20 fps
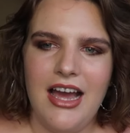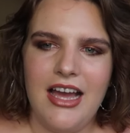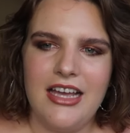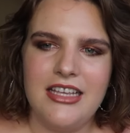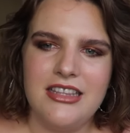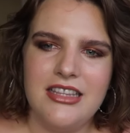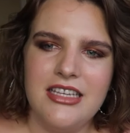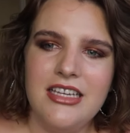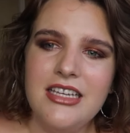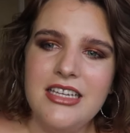I
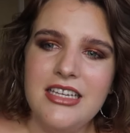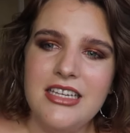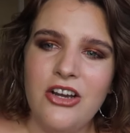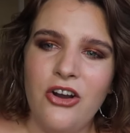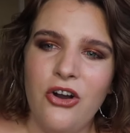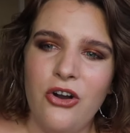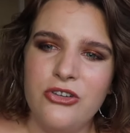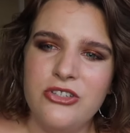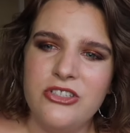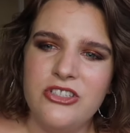think
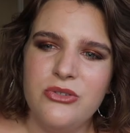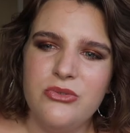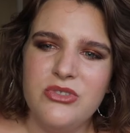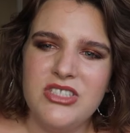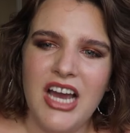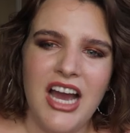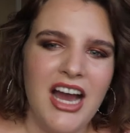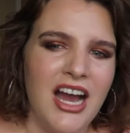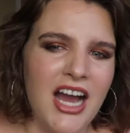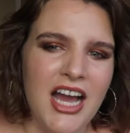also
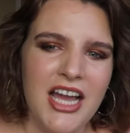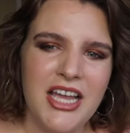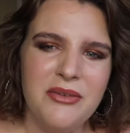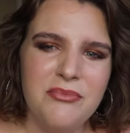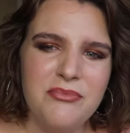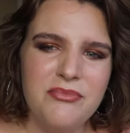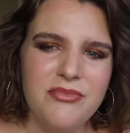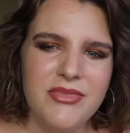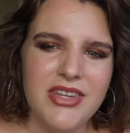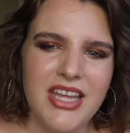
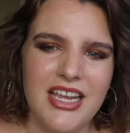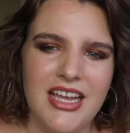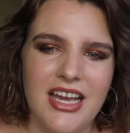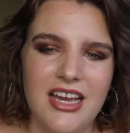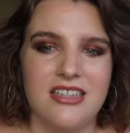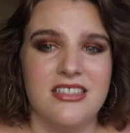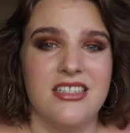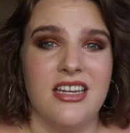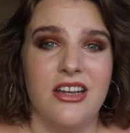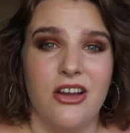time, like
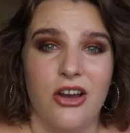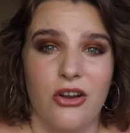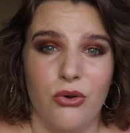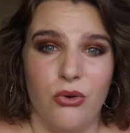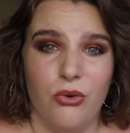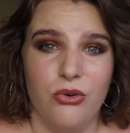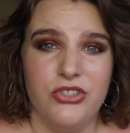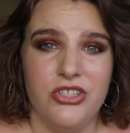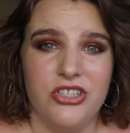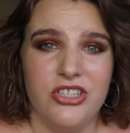as I got
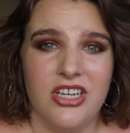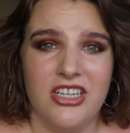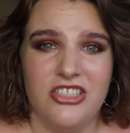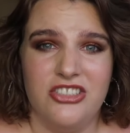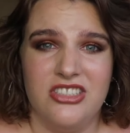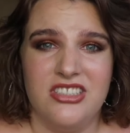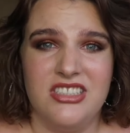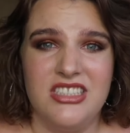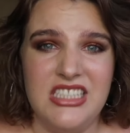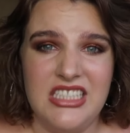older, I
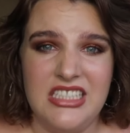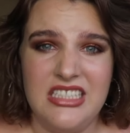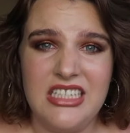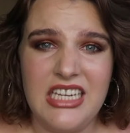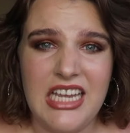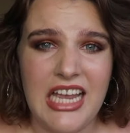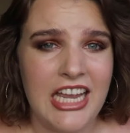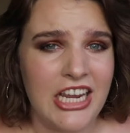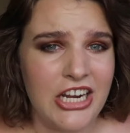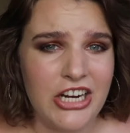just didn't
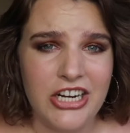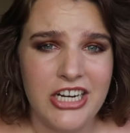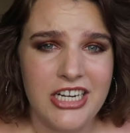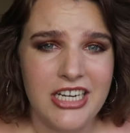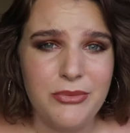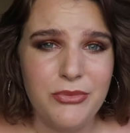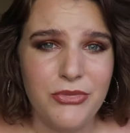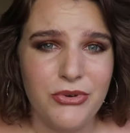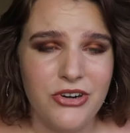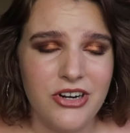care
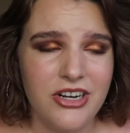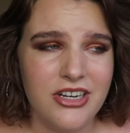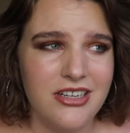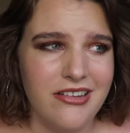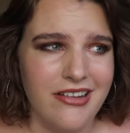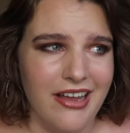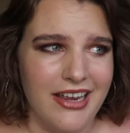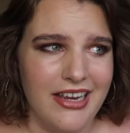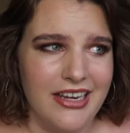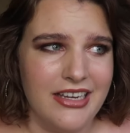anymore.
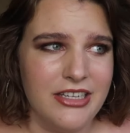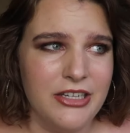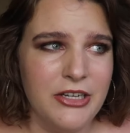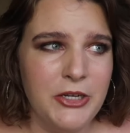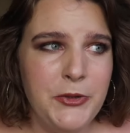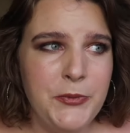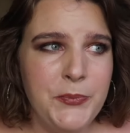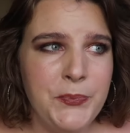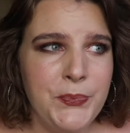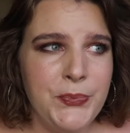Like
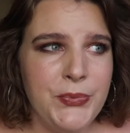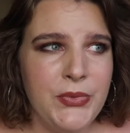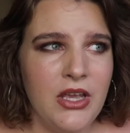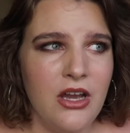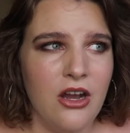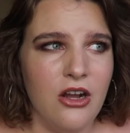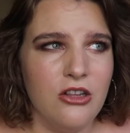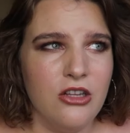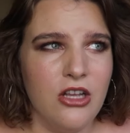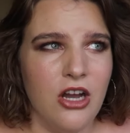
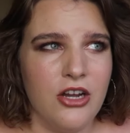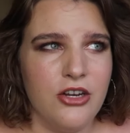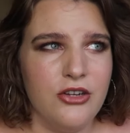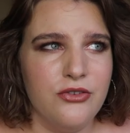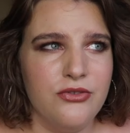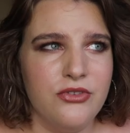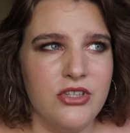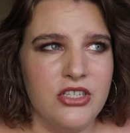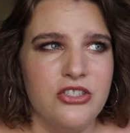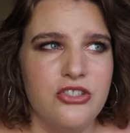a lot
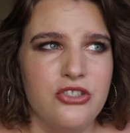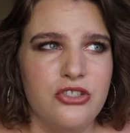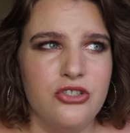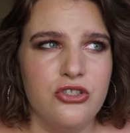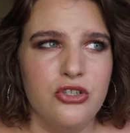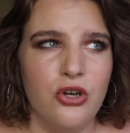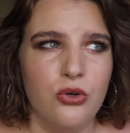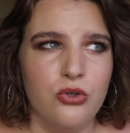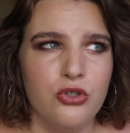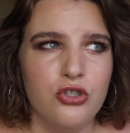of the
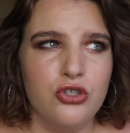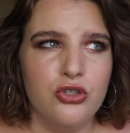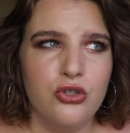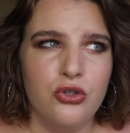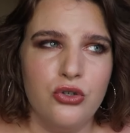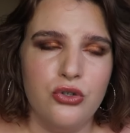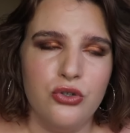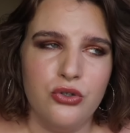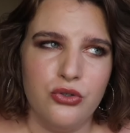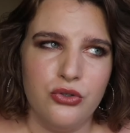
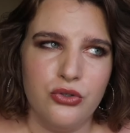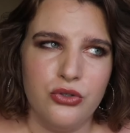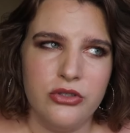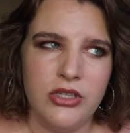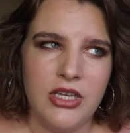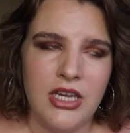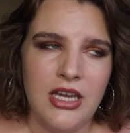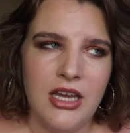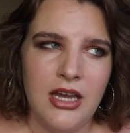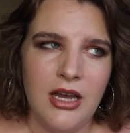
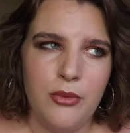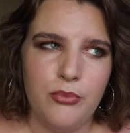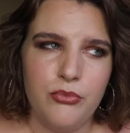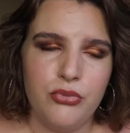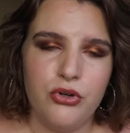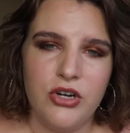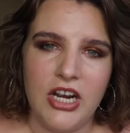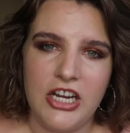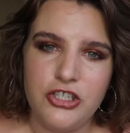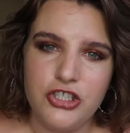social
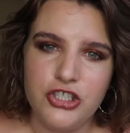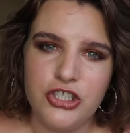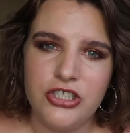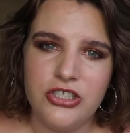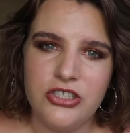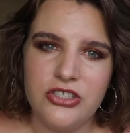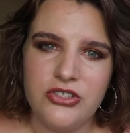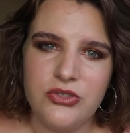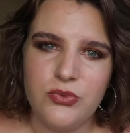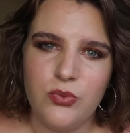
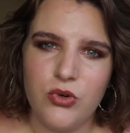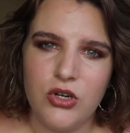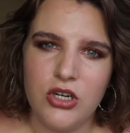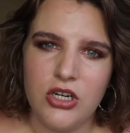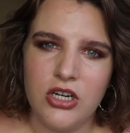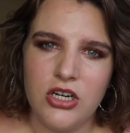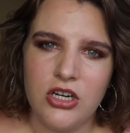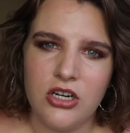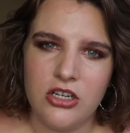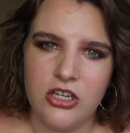pressures
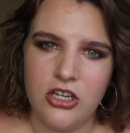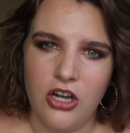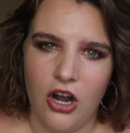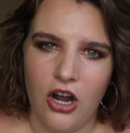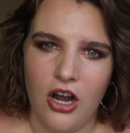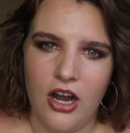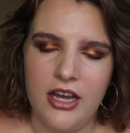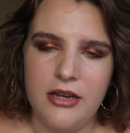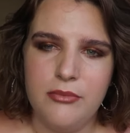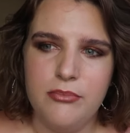were
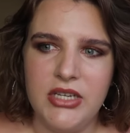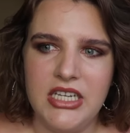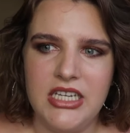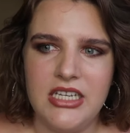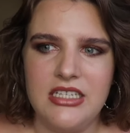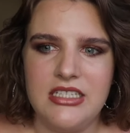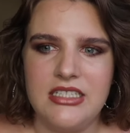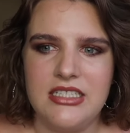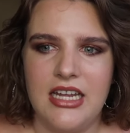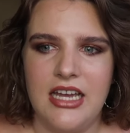gone
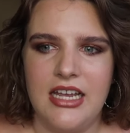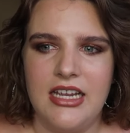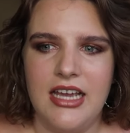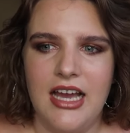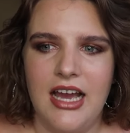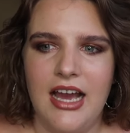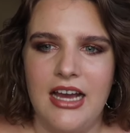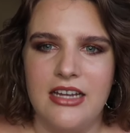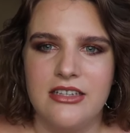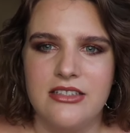because like
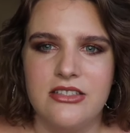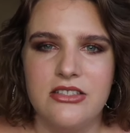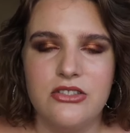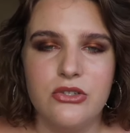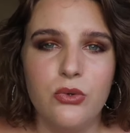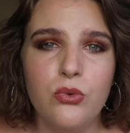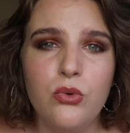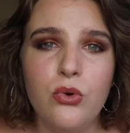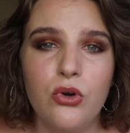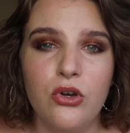at
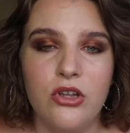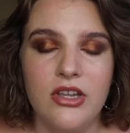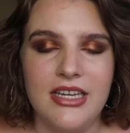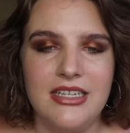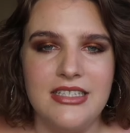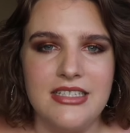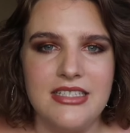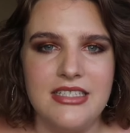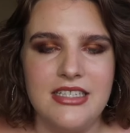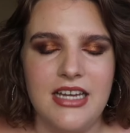school
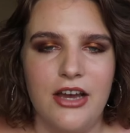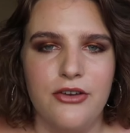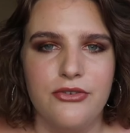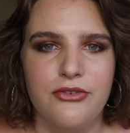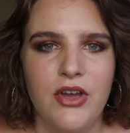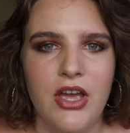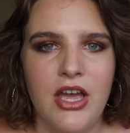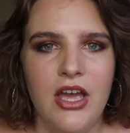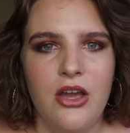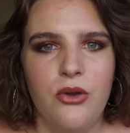and stuff,
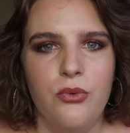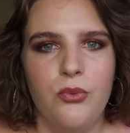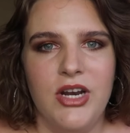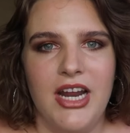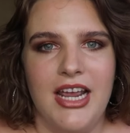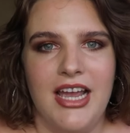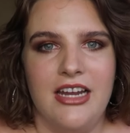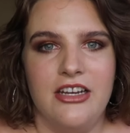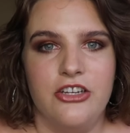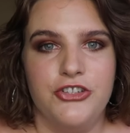when
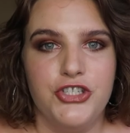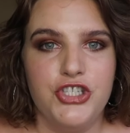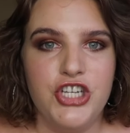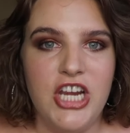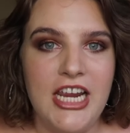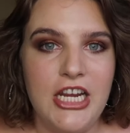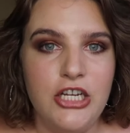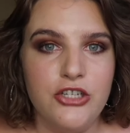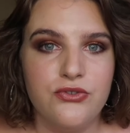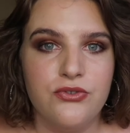I had a
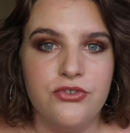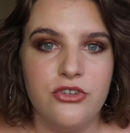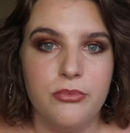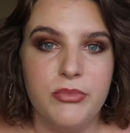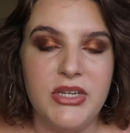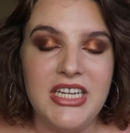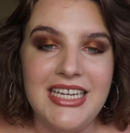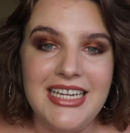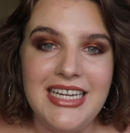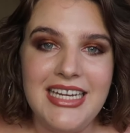change for
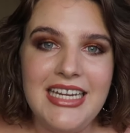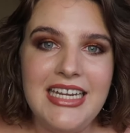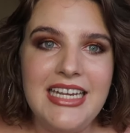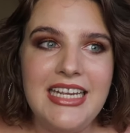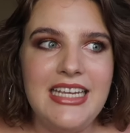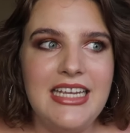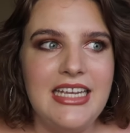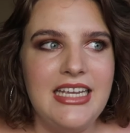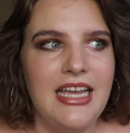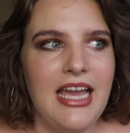
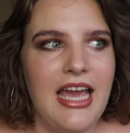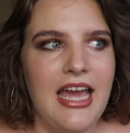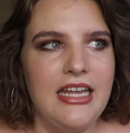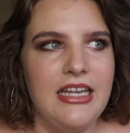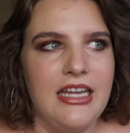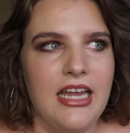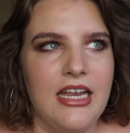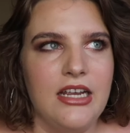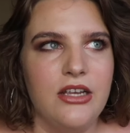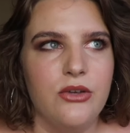PE
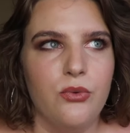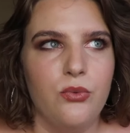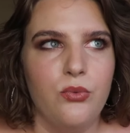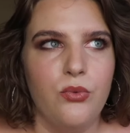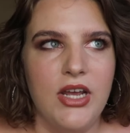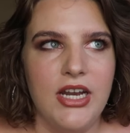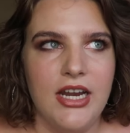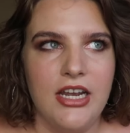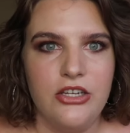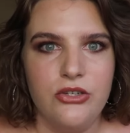and like
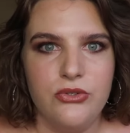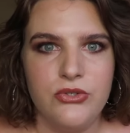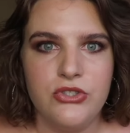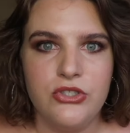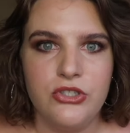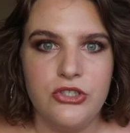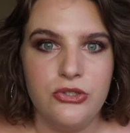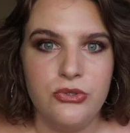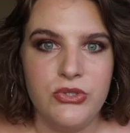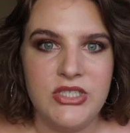when I
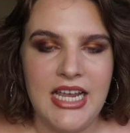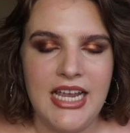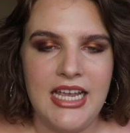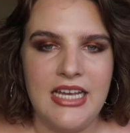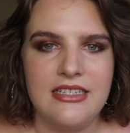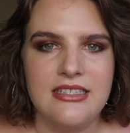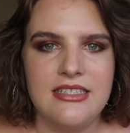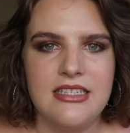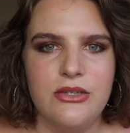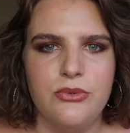used to do
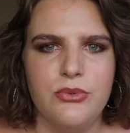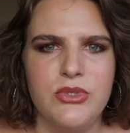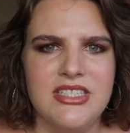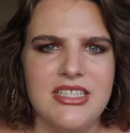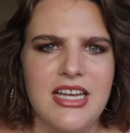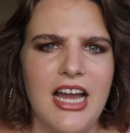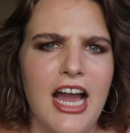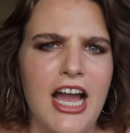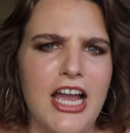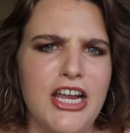dance, it was
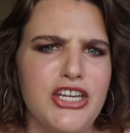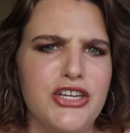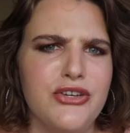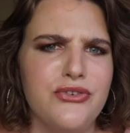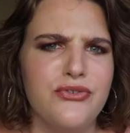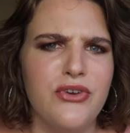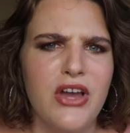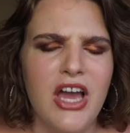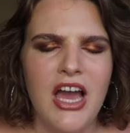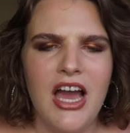kind
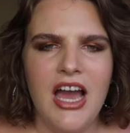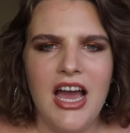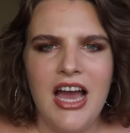of